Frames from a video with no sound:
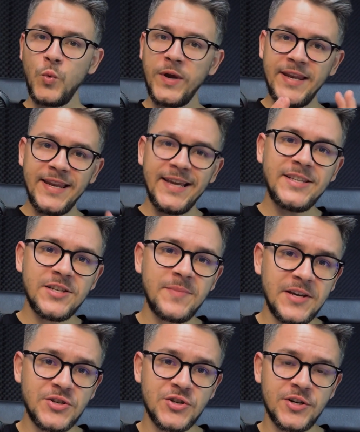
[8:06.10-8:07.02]
We need to
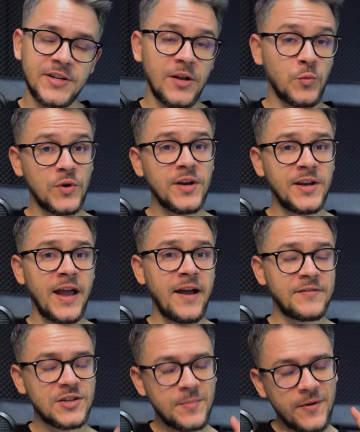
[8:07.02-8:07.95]
make sure that we're going to
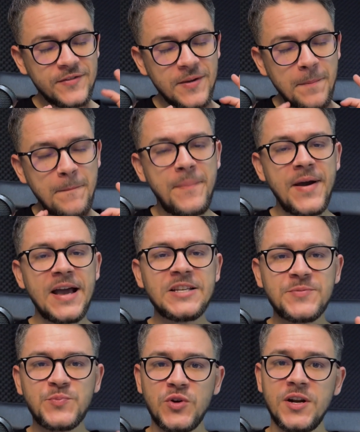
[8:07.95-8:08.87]
have some of the
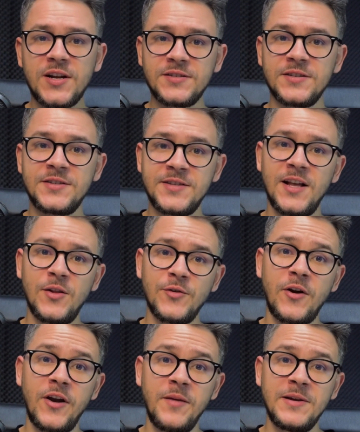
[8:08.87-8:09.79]
best products to sell
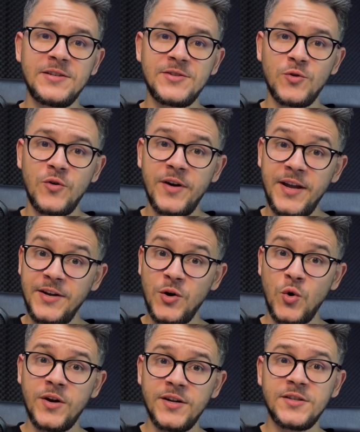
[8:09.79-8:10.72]
on our eBay store in
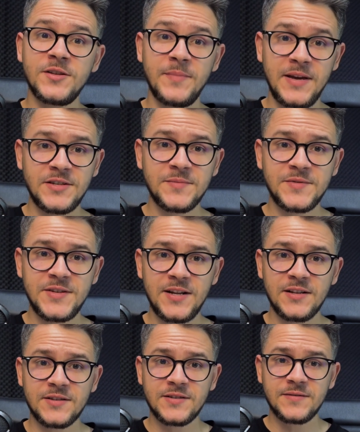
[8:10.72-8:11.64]
order to make some
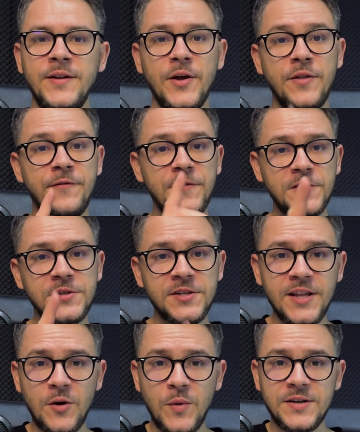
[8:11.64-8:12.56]
sales. Now, the first
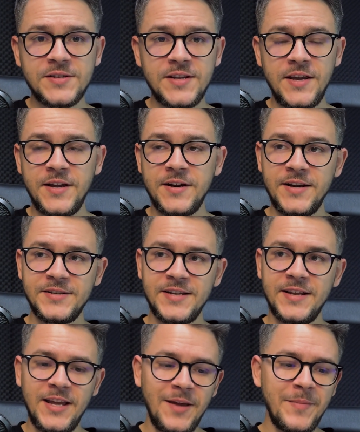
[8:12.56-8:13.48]
thing that I want to say here is
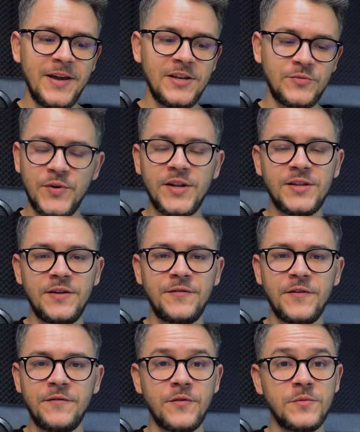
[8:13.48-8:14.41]
that eBay is pretty
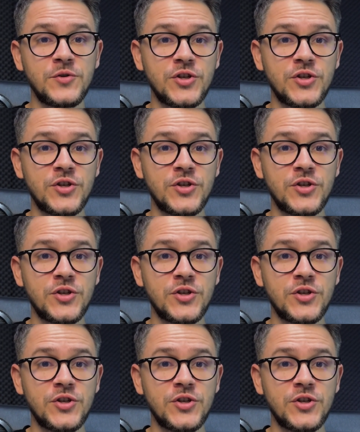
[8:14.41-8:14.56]
different from